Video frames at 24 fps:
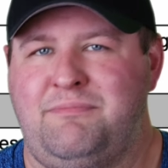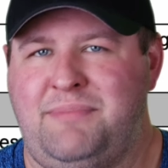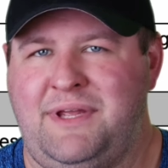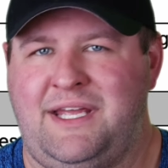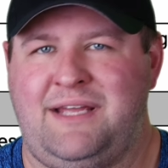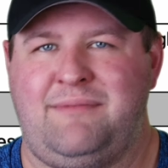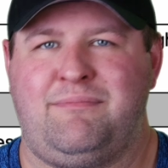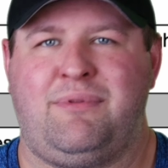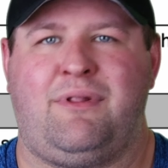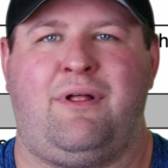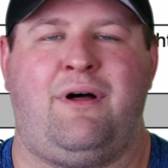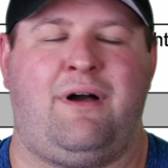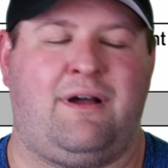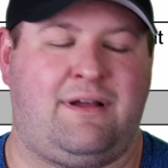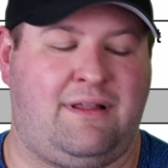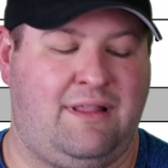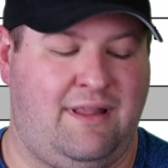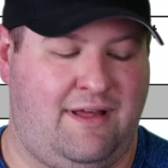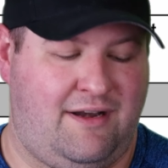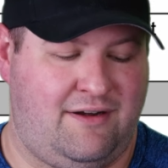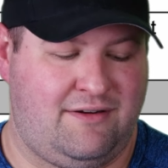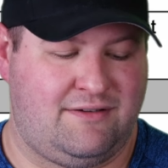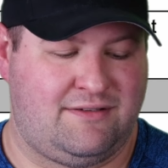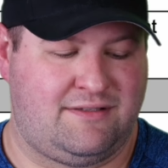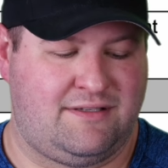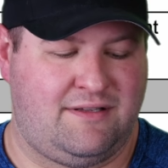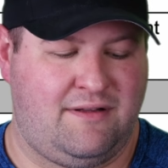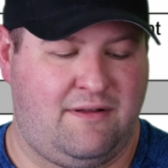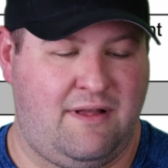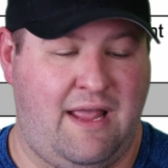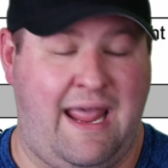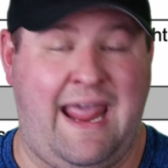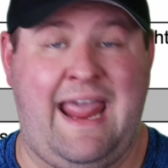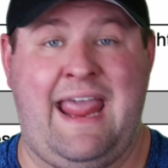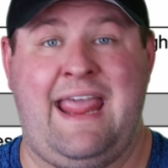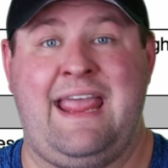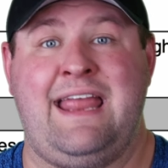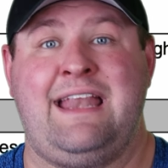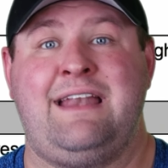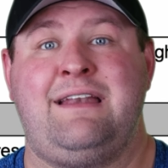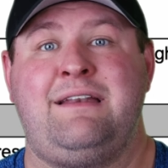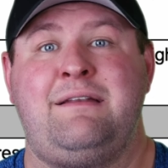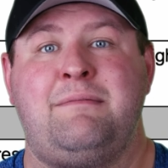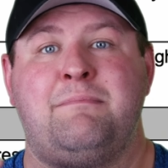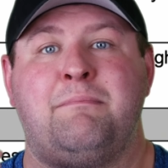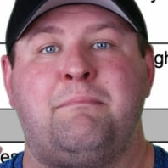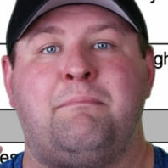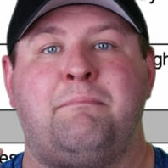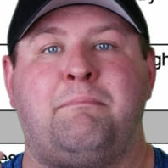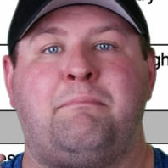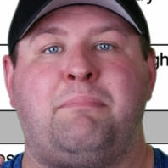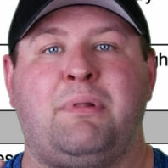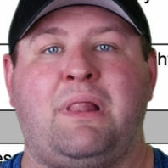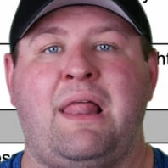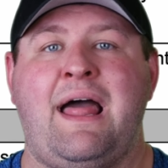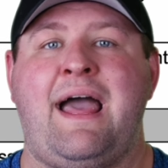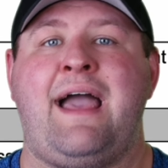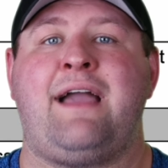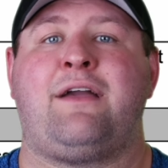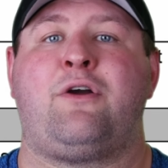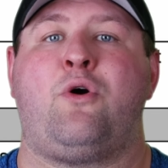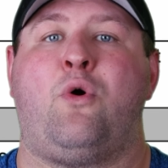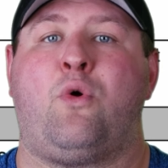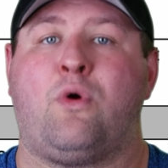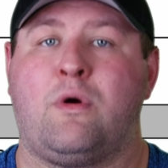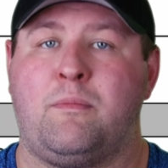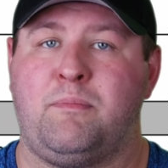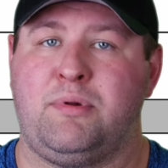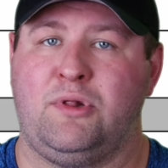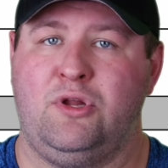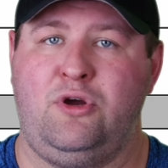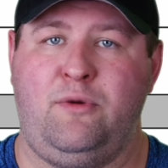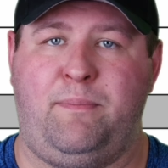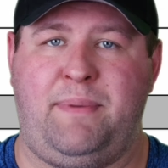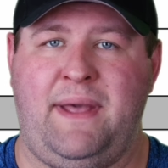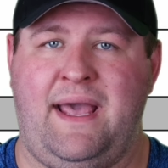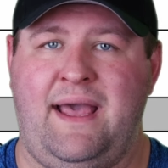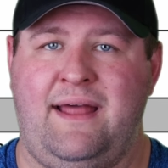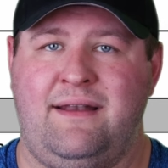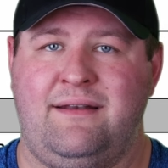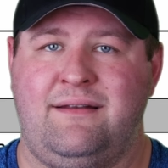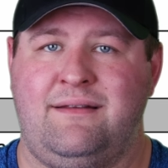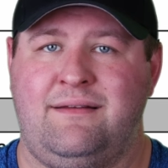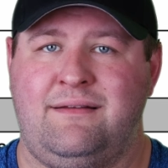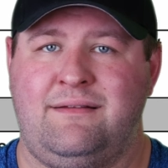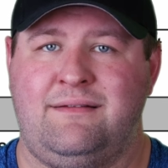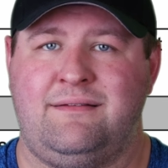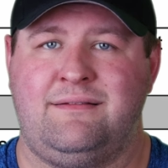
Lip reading: big block letters in black or blue pen.